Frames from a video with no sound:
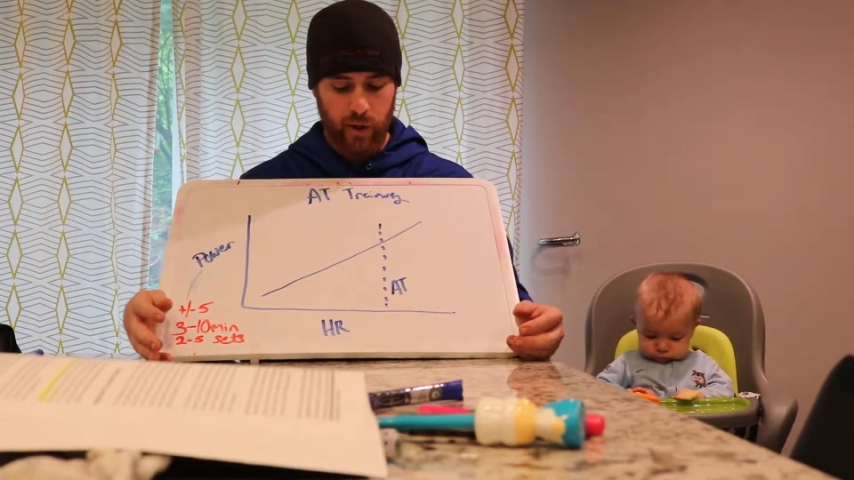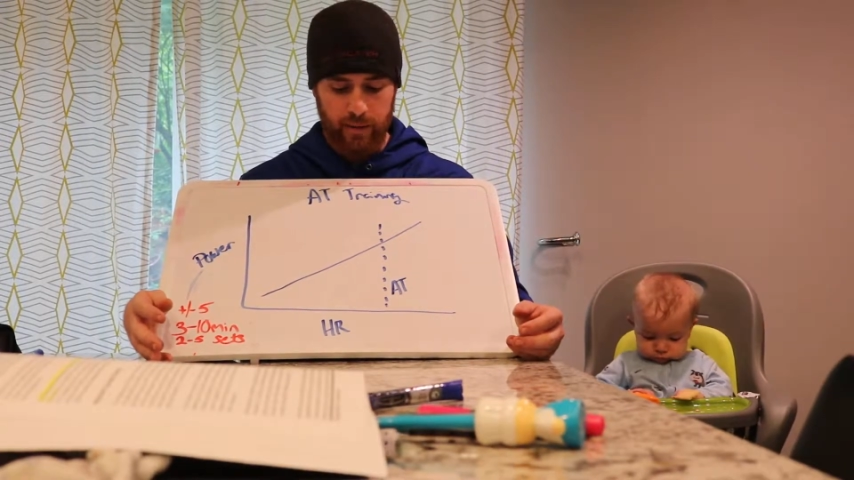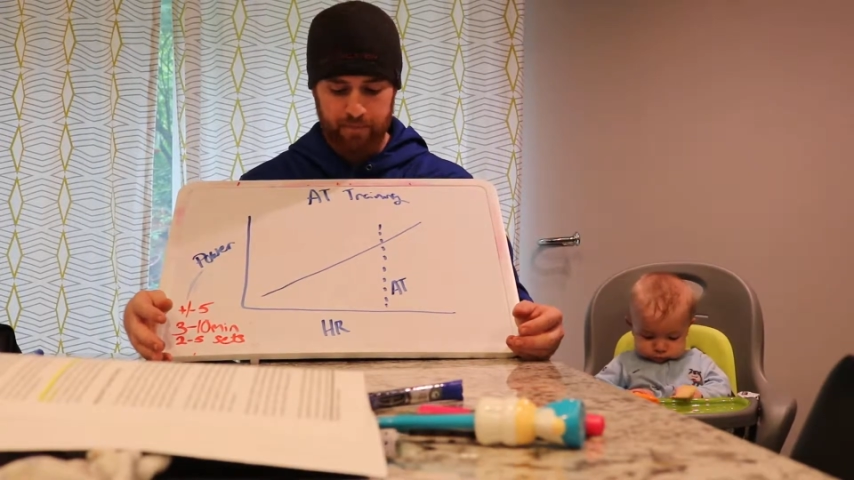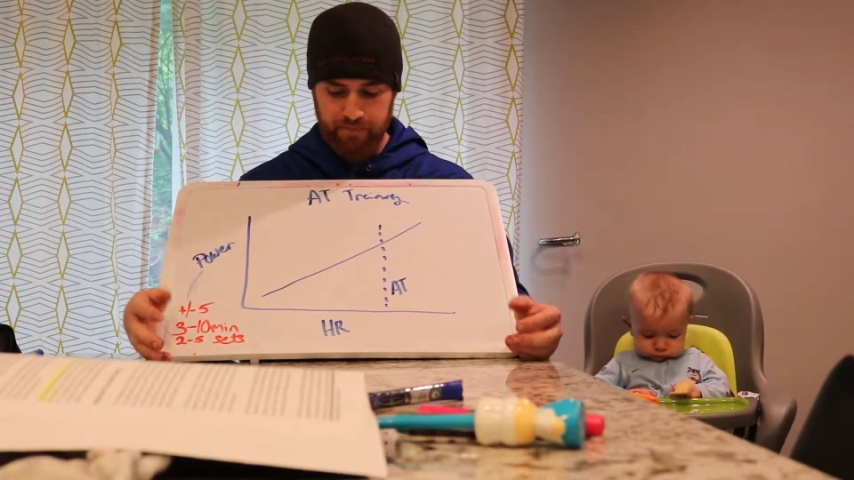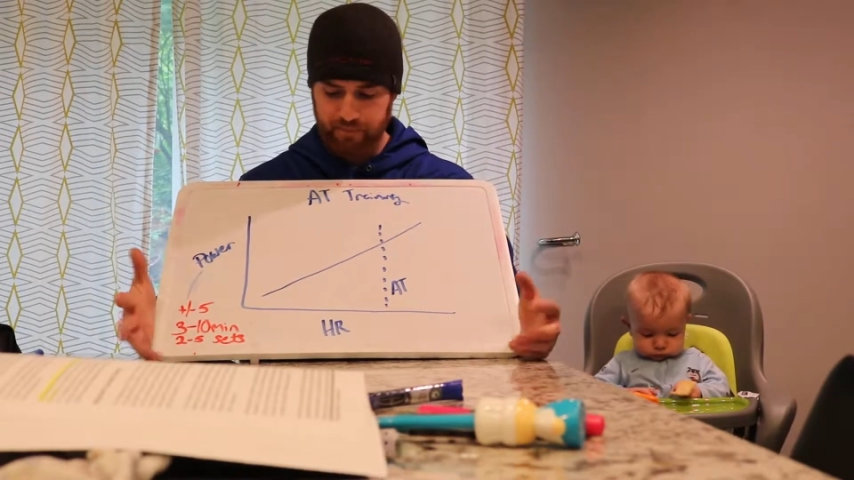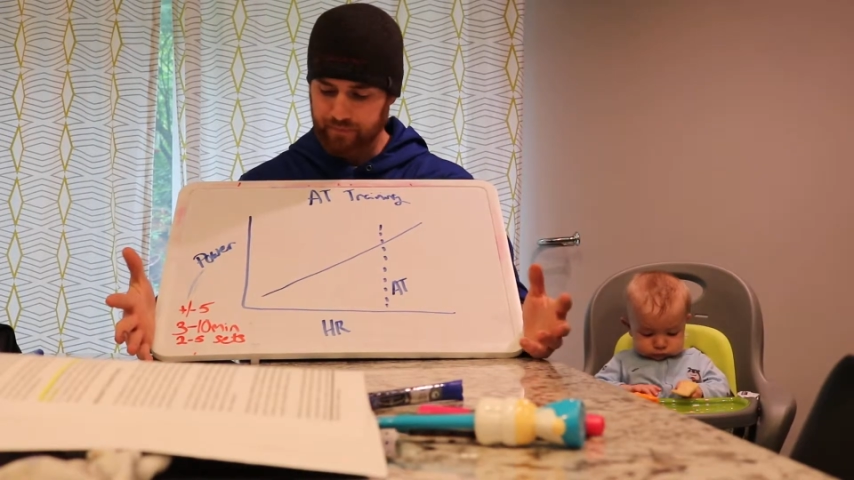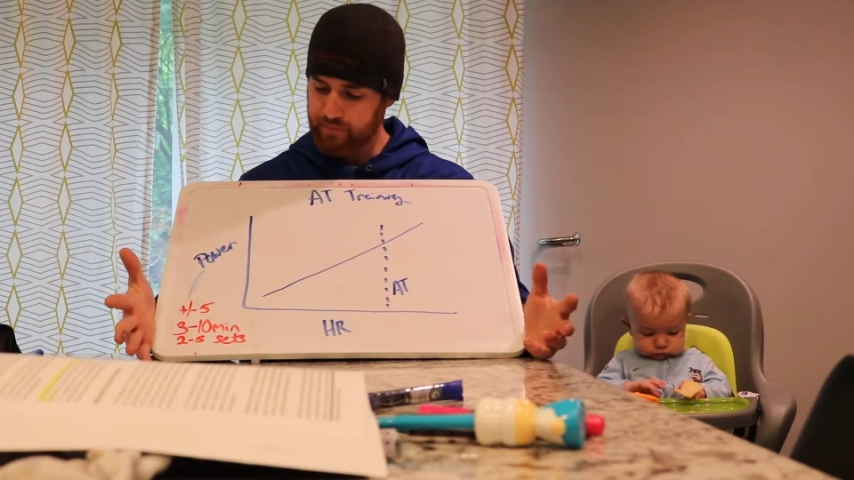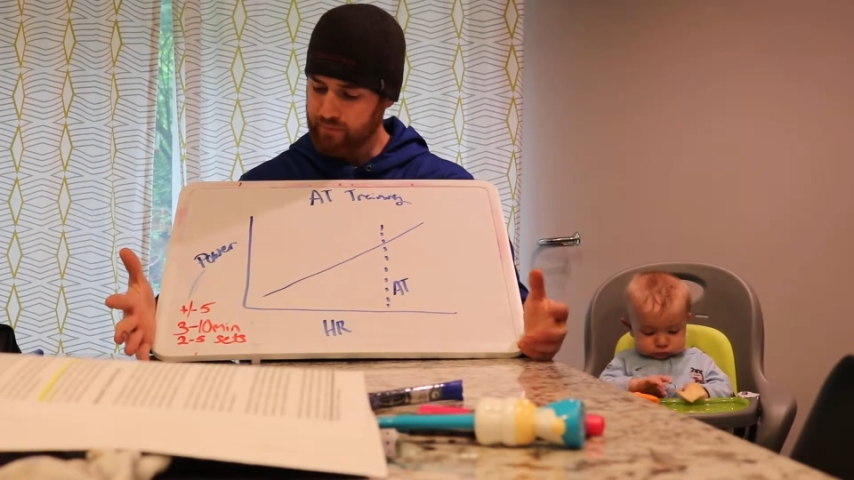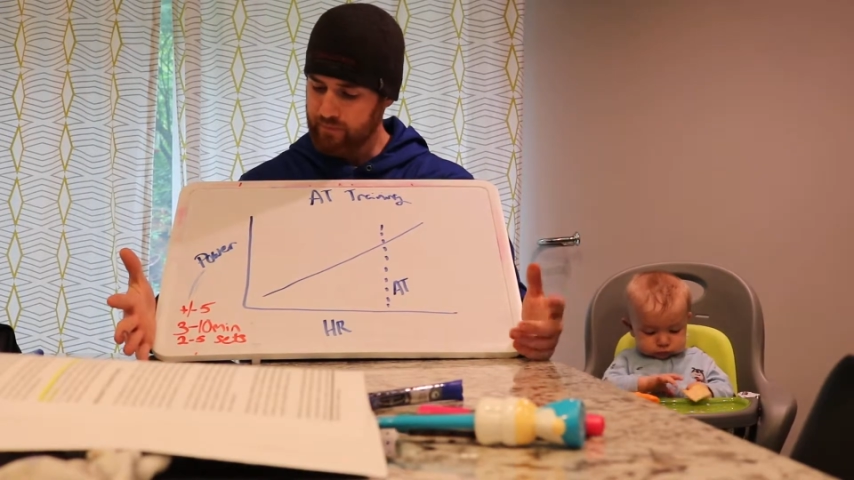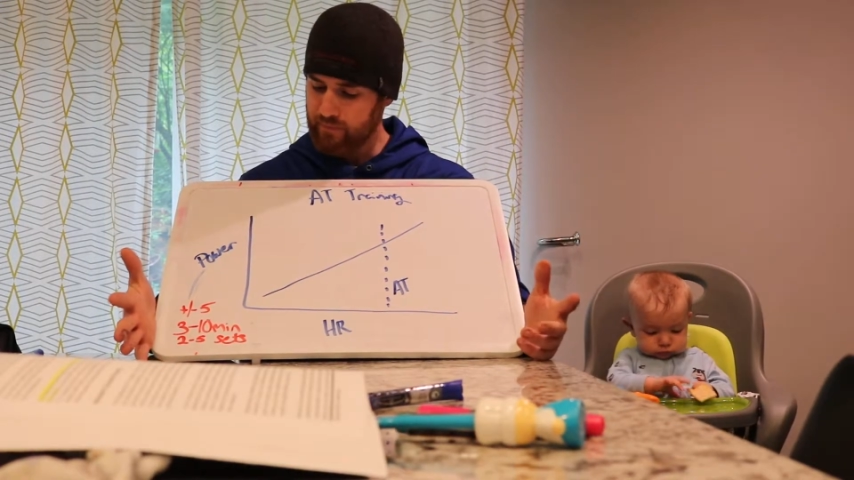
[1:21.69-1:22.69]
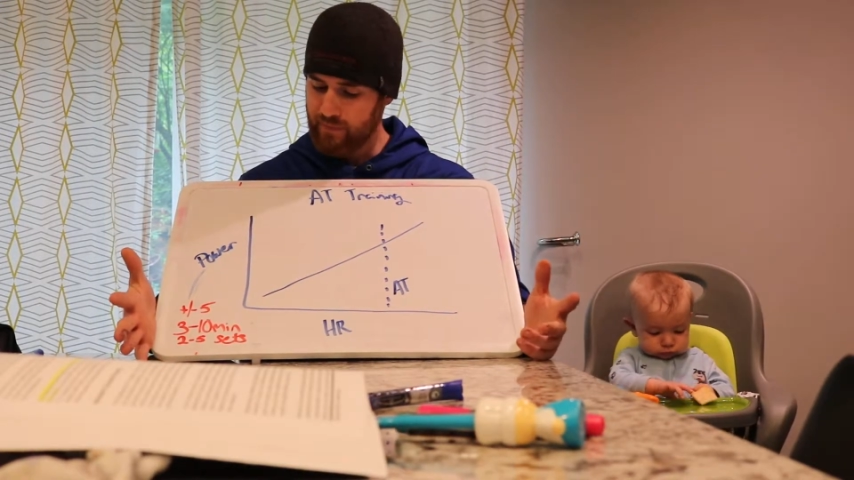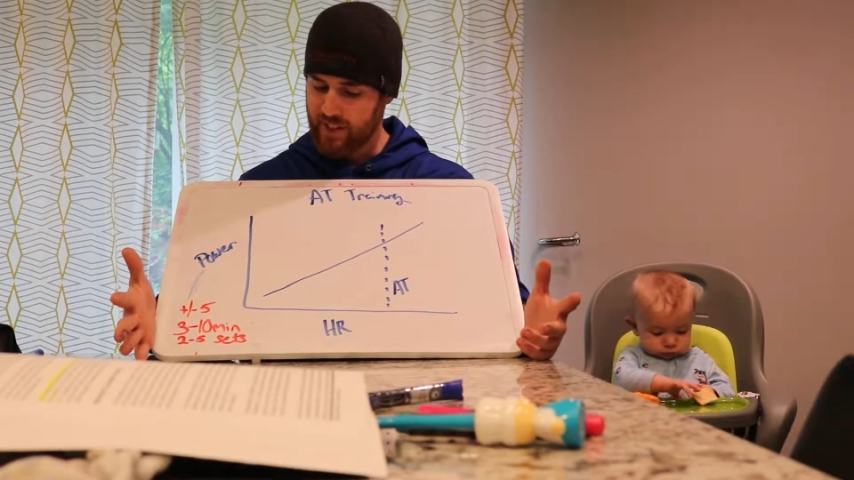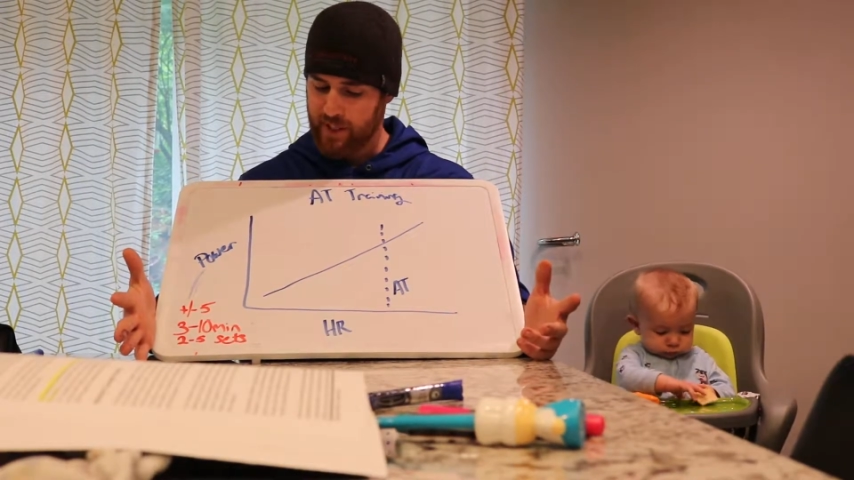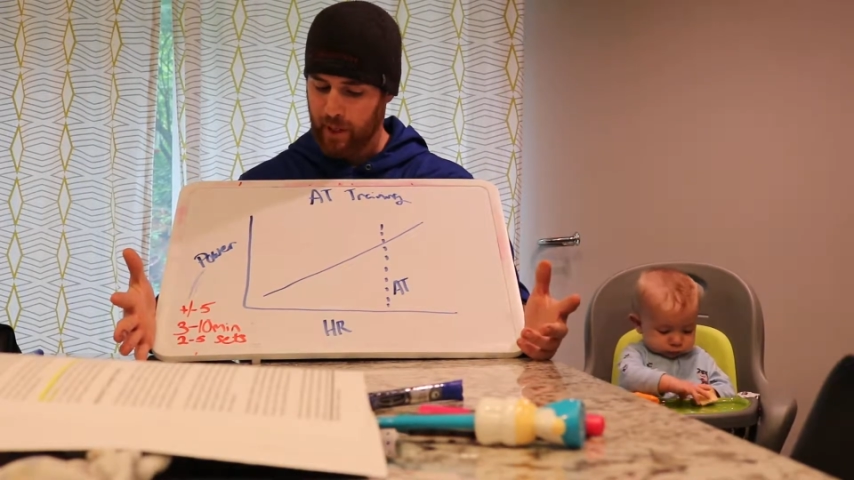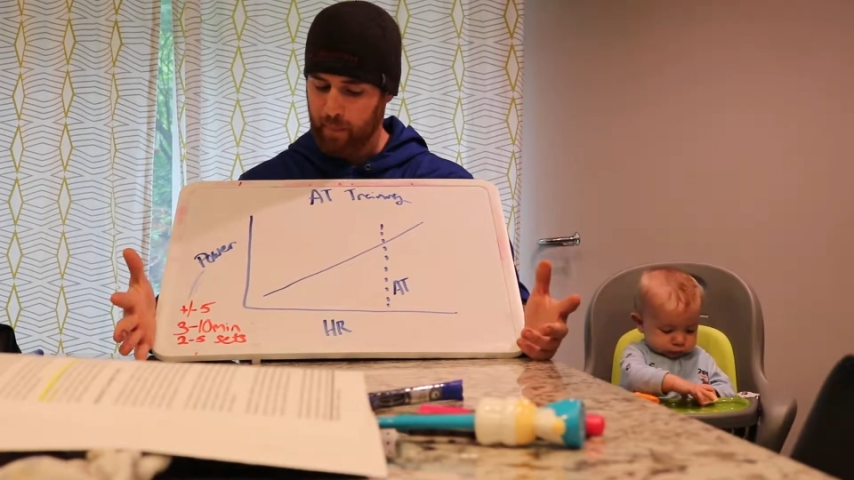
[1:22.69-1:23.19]
it?
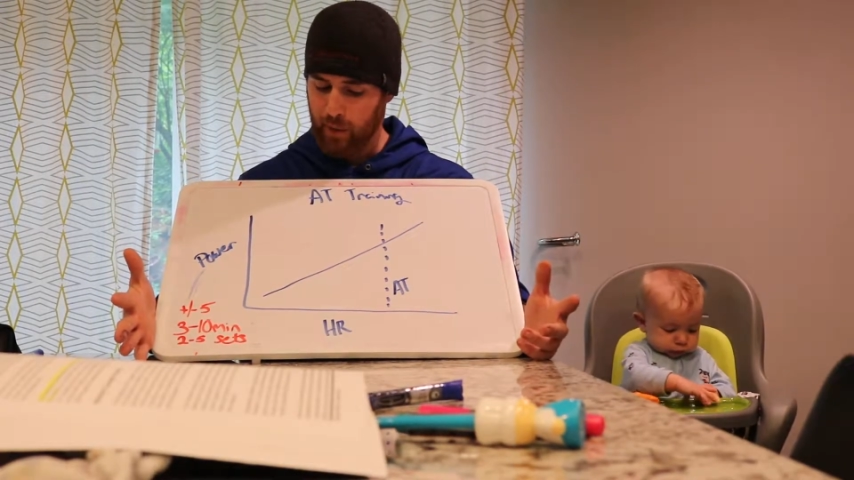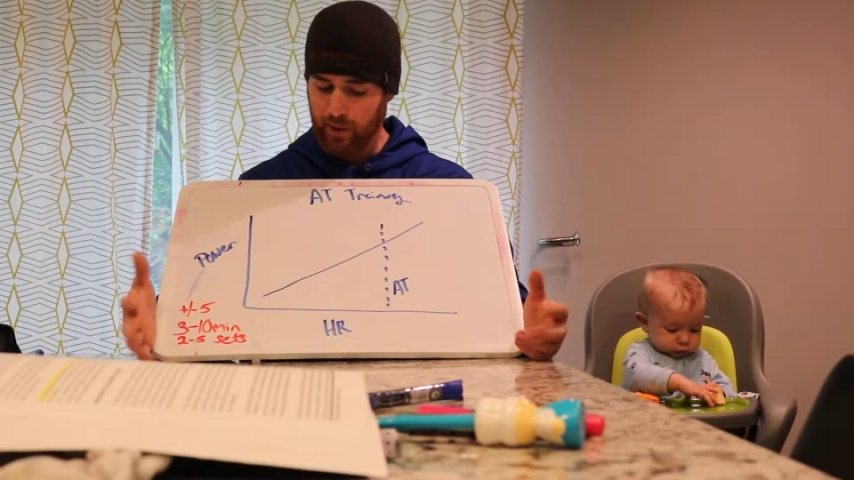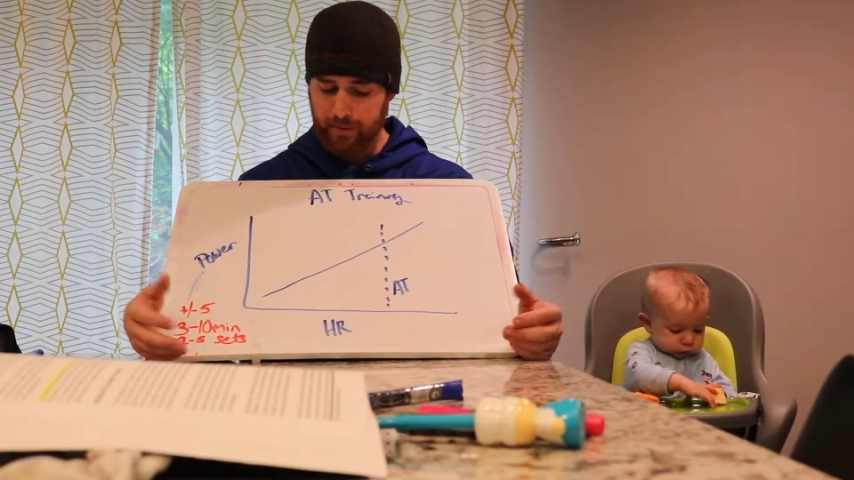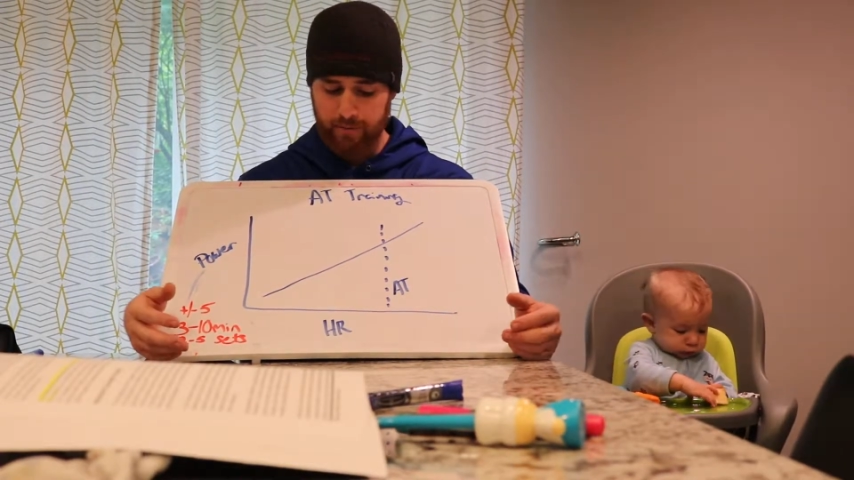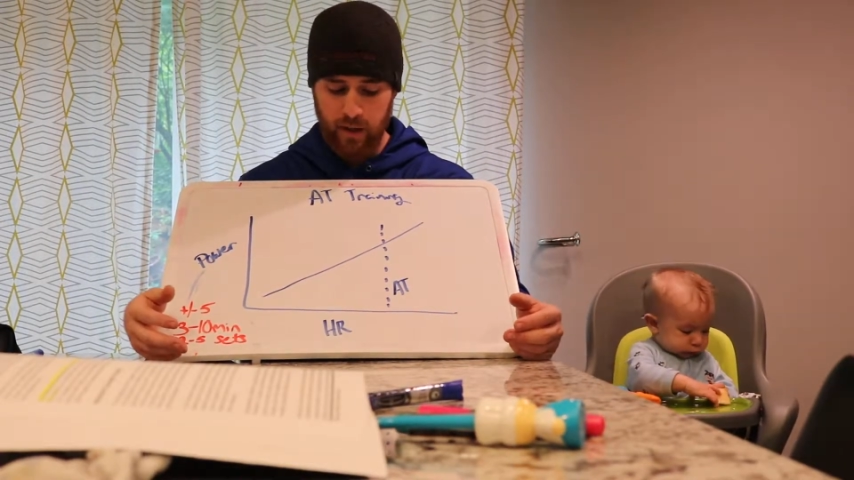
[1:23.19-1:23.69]
Simple.